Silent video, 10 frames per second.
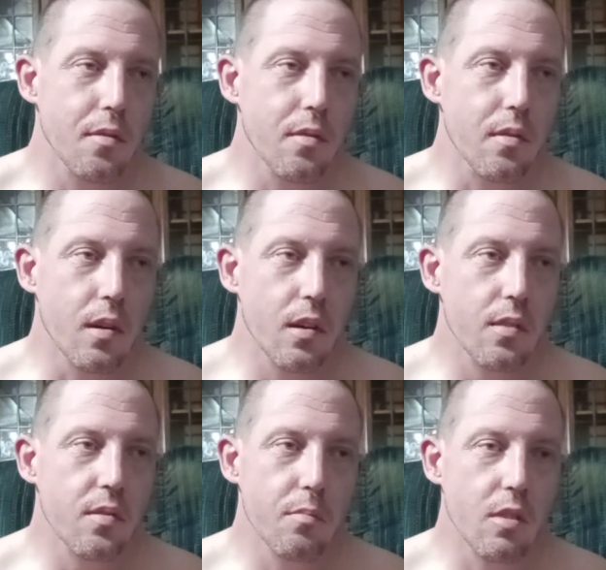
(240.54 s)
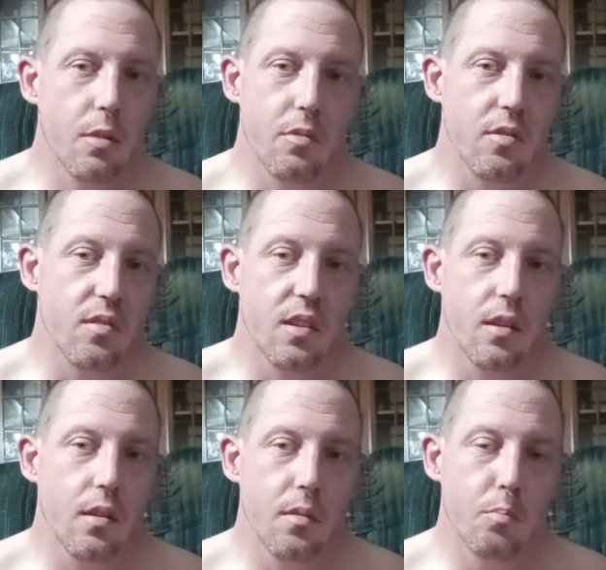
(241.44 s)
it's just like, sometimes you just
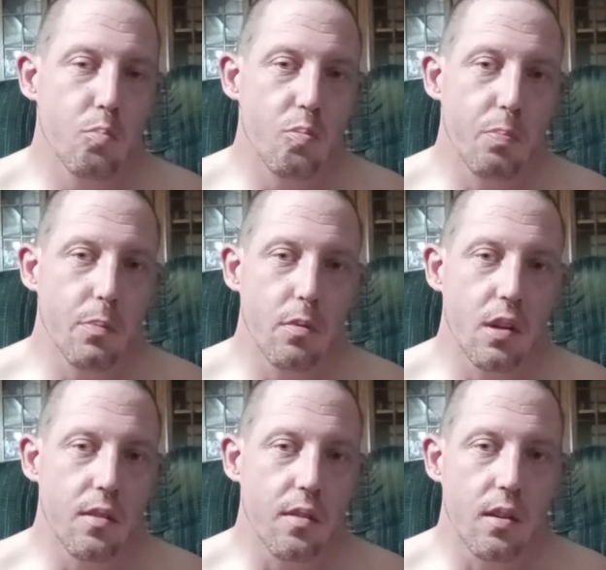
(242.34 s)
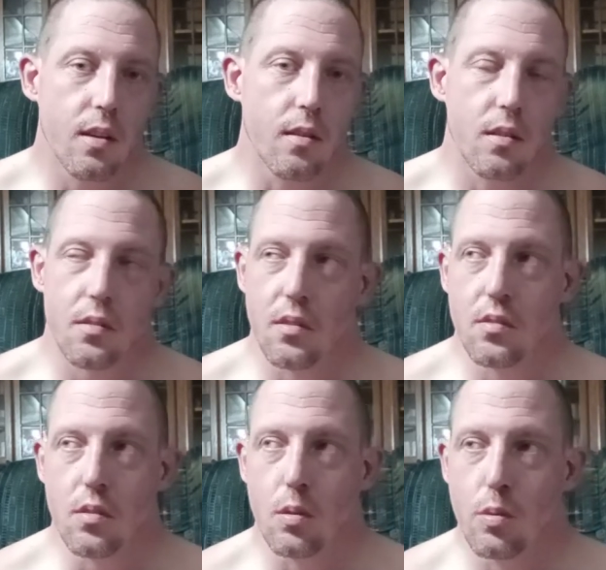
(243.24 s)
can't, people get to thinking like
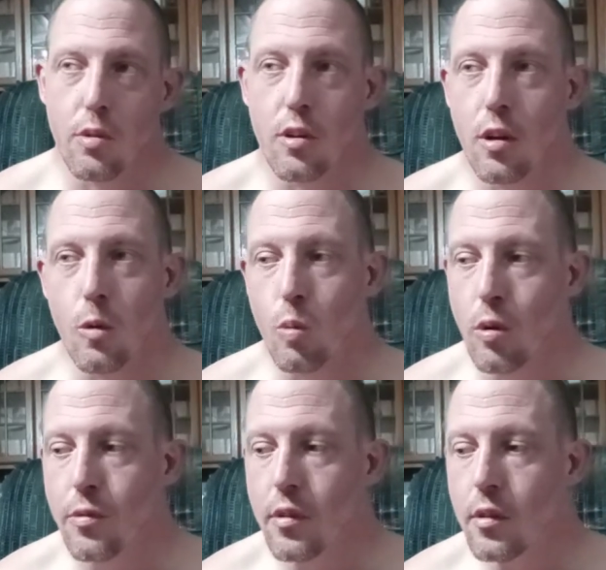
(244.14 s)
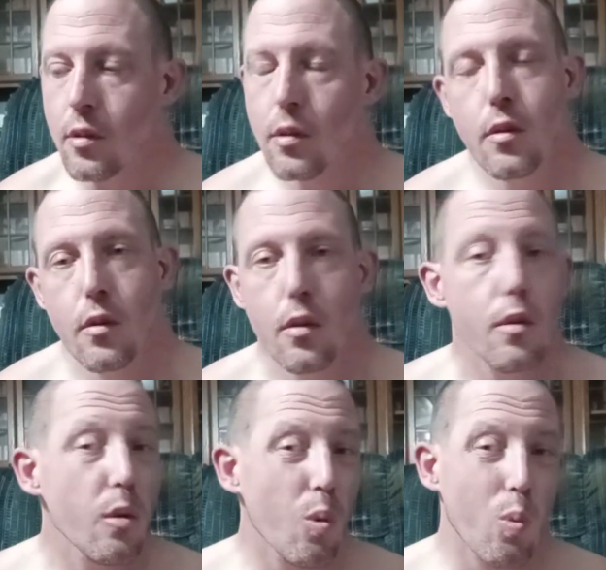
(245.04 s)
this, oh, they're not worthy,
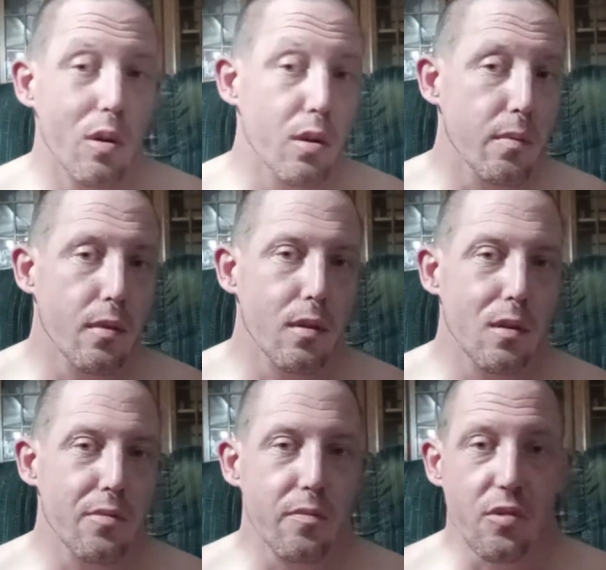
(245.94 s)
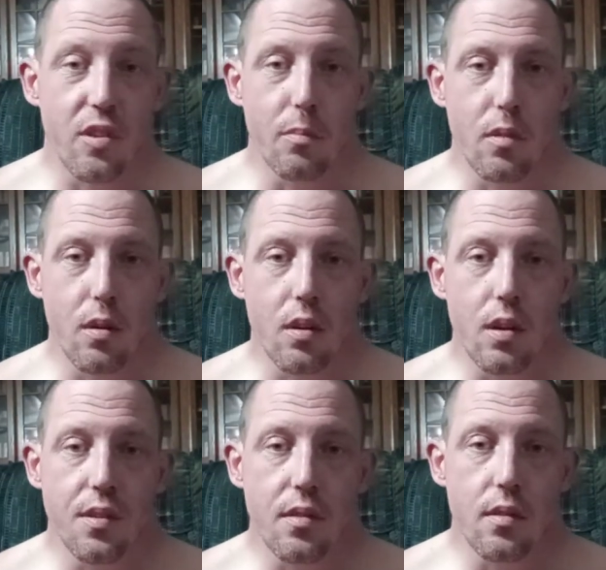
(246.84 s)
whatever, for some odd
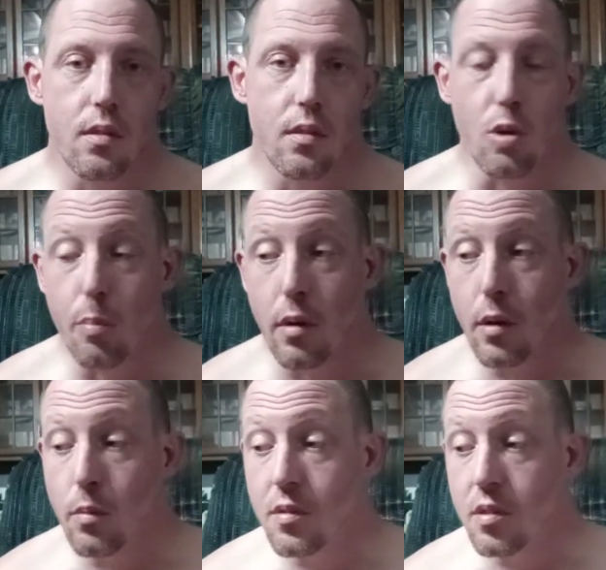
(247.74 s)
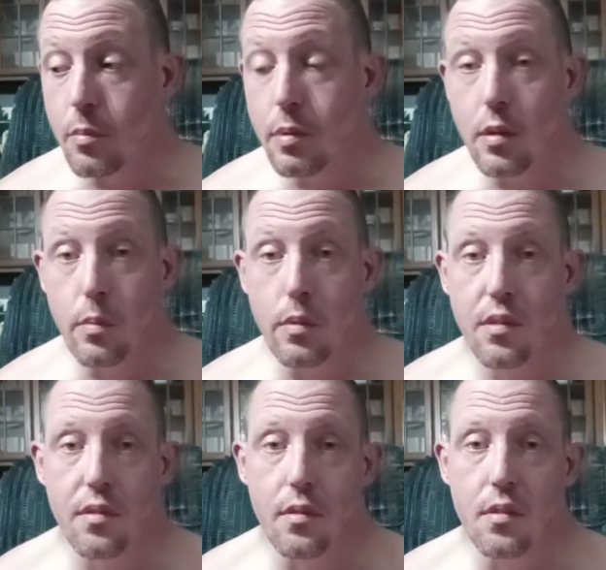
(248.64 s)
reason, nobody wants to be
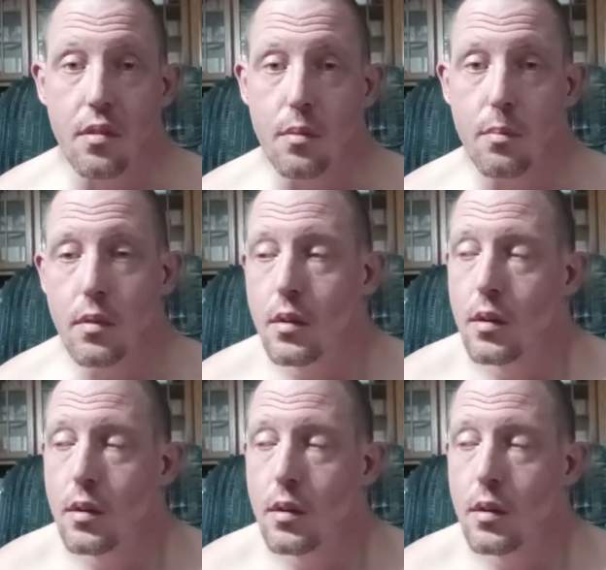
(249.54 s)
with them.